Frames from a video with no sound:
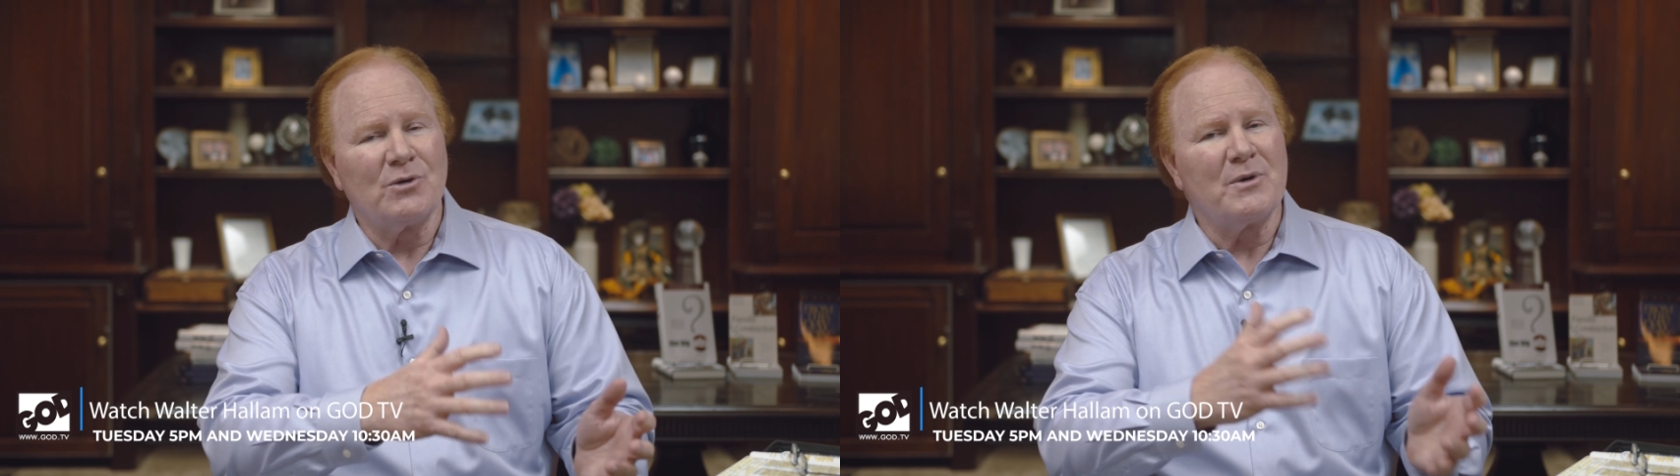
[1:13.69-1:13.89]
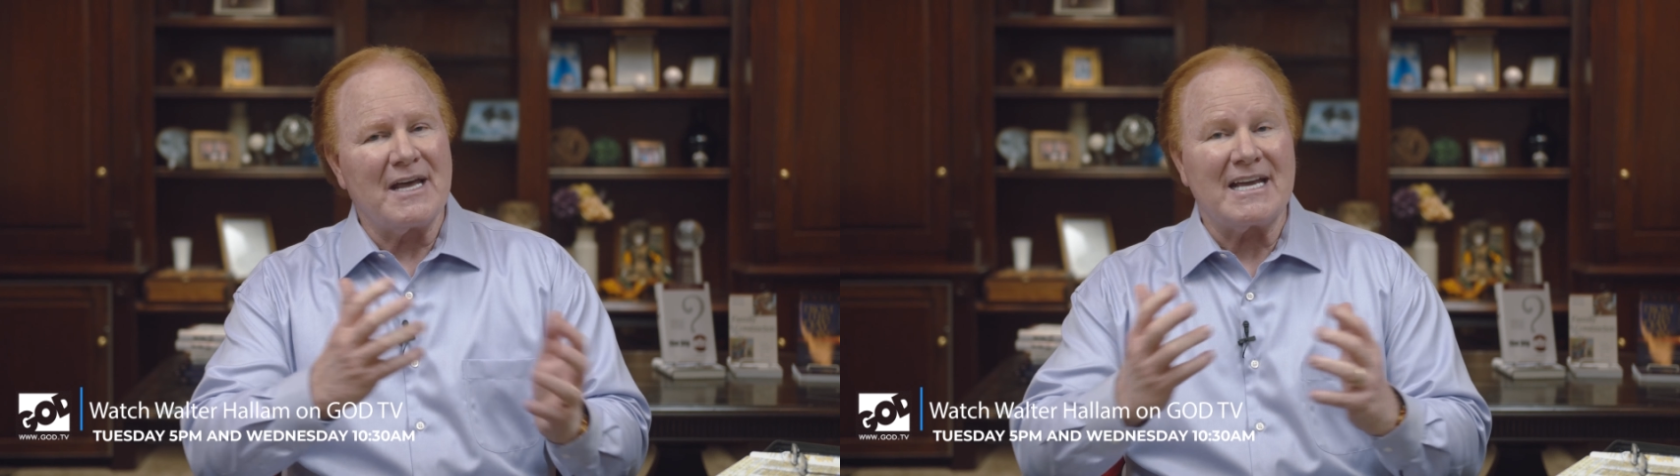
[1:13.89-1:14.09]

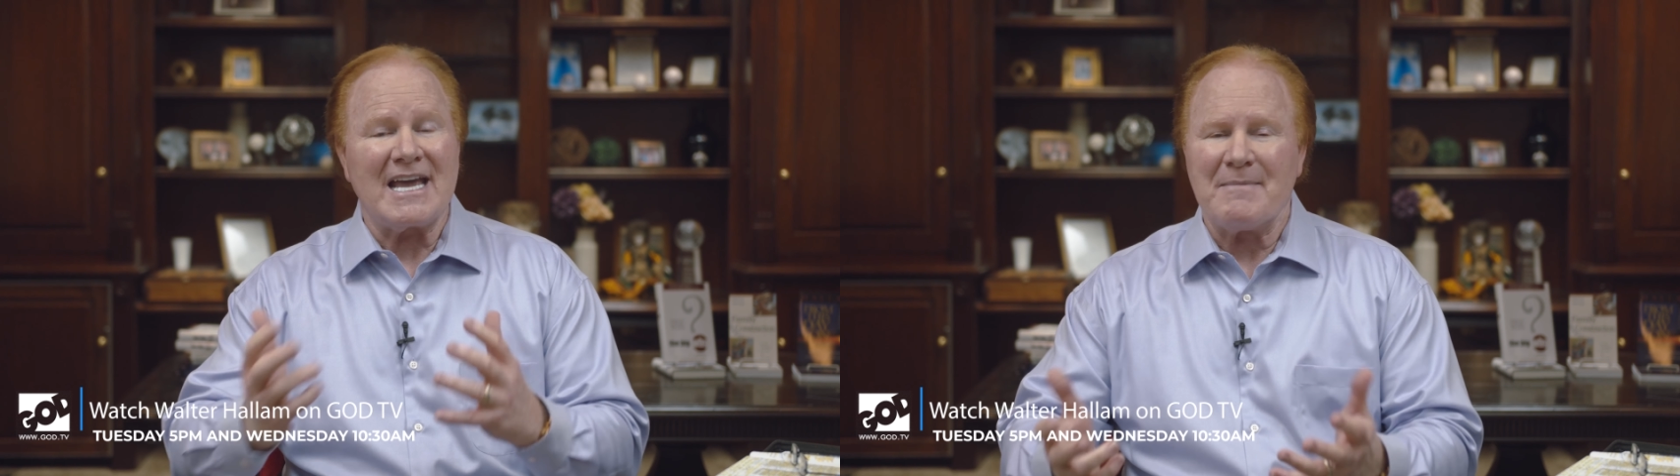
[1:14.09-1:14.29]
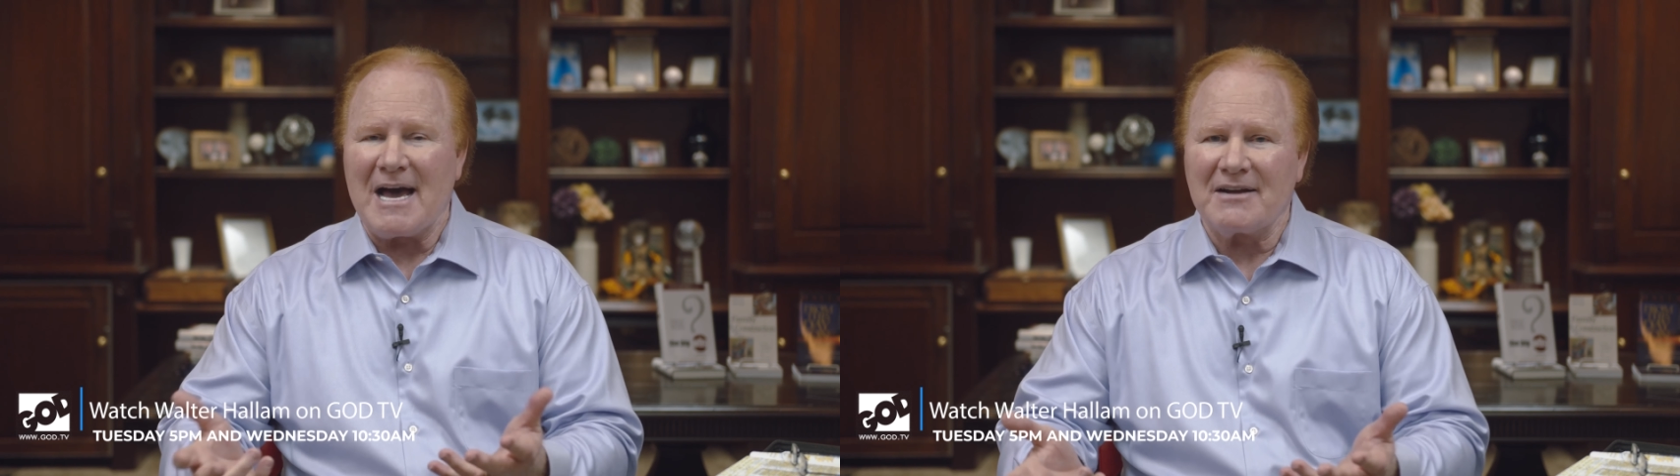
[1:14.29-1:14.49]
when they
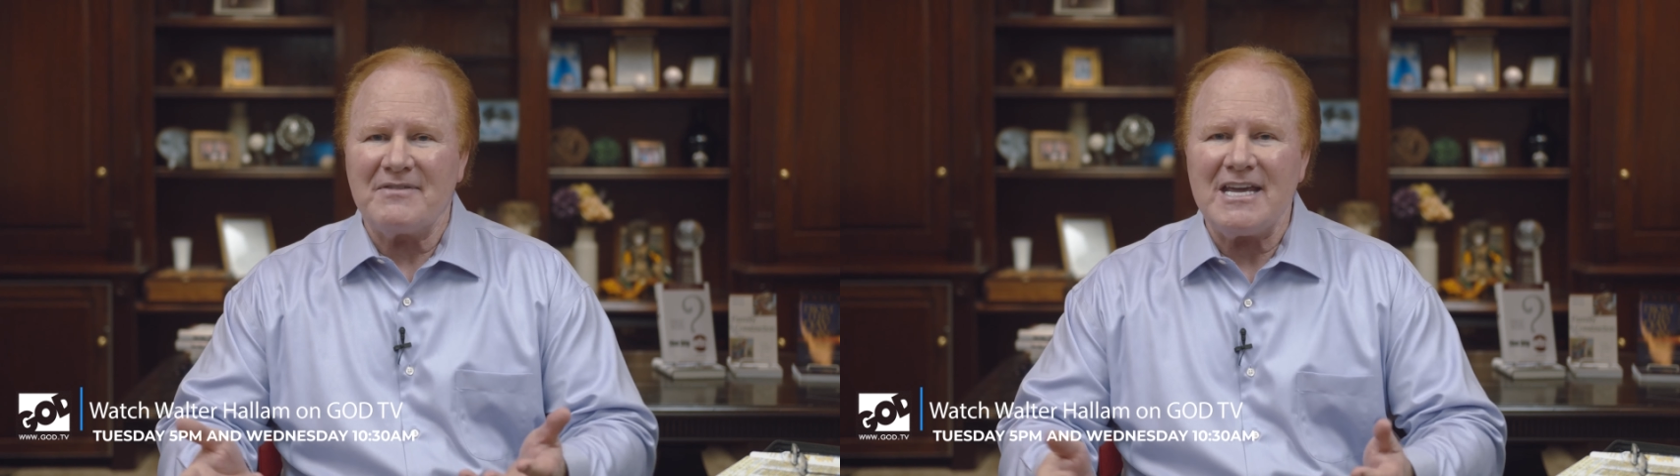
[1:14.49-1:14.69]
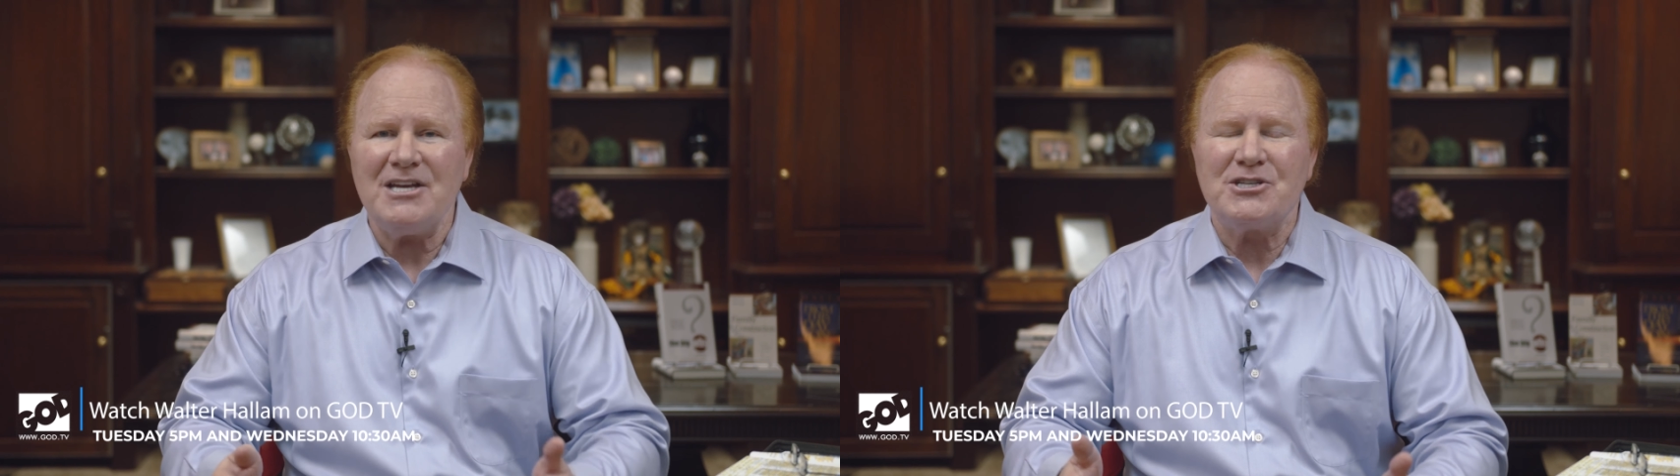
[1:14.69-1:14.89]
came out
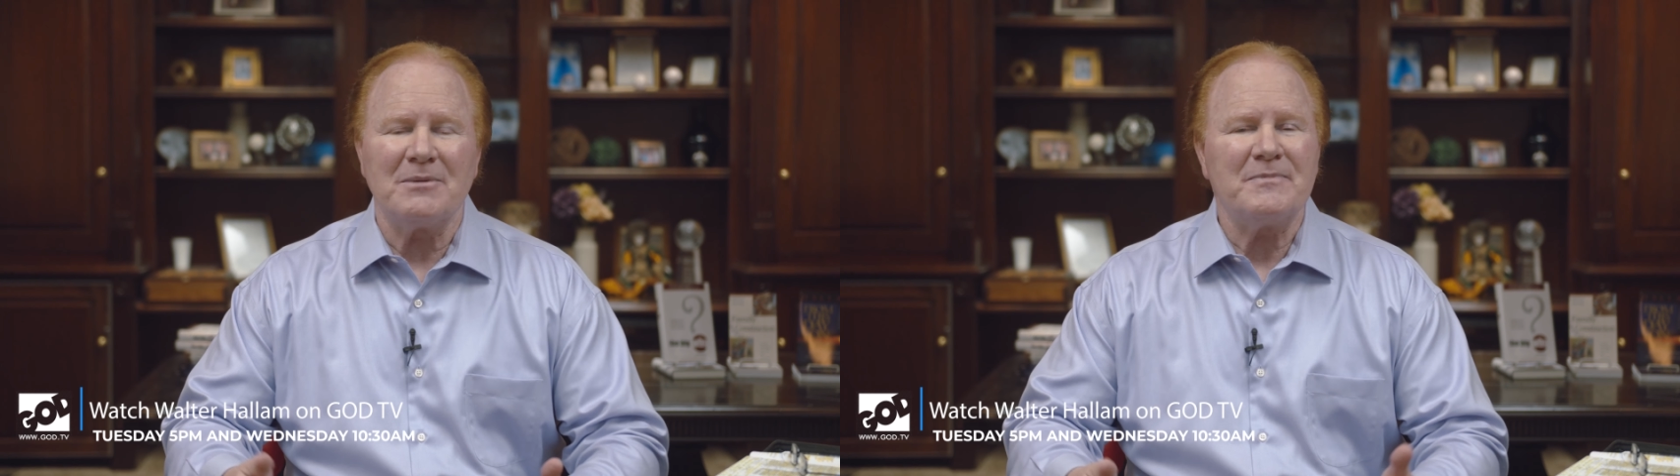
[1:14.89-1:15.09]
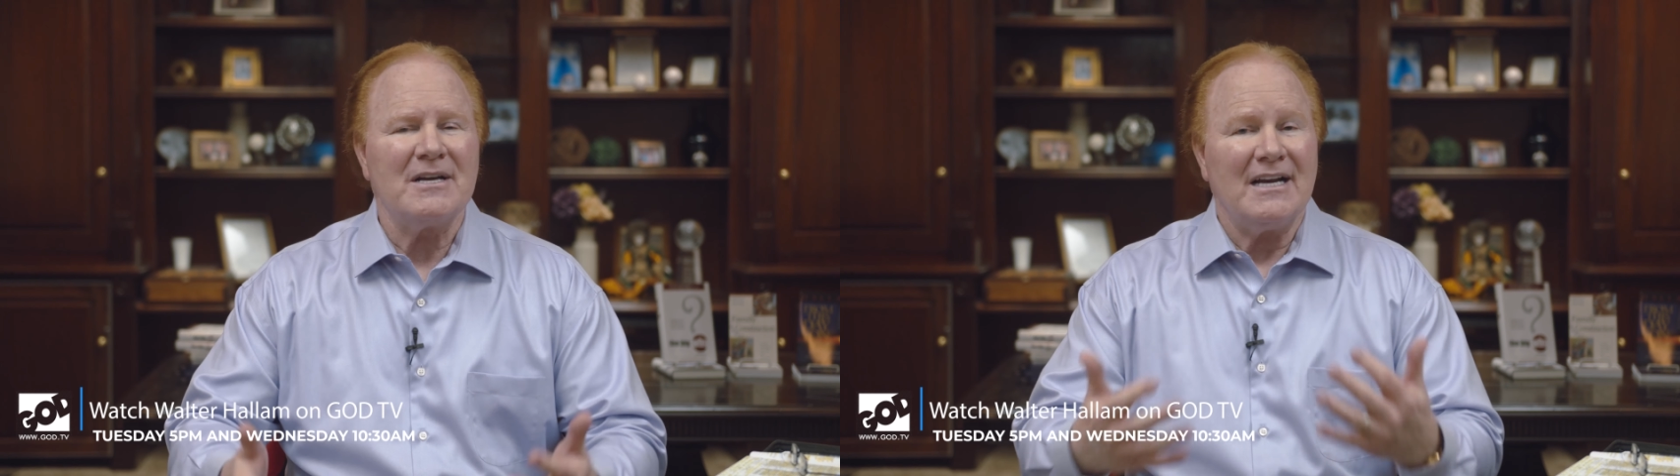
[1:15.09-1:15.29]
of
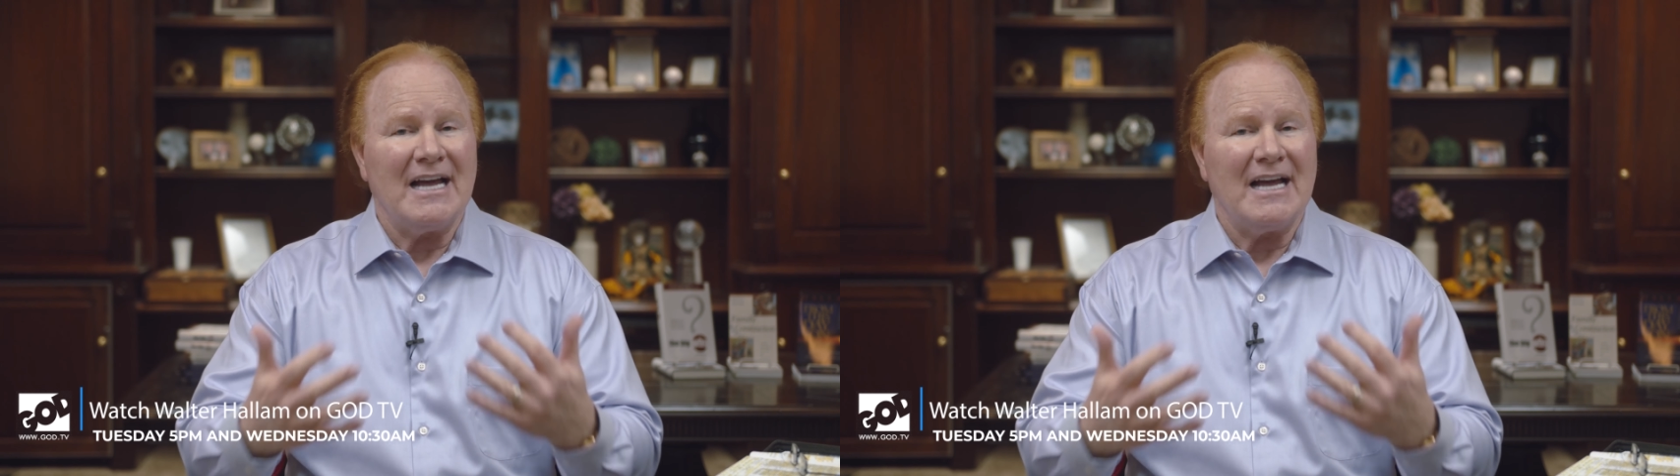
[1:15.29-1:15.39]
Egypt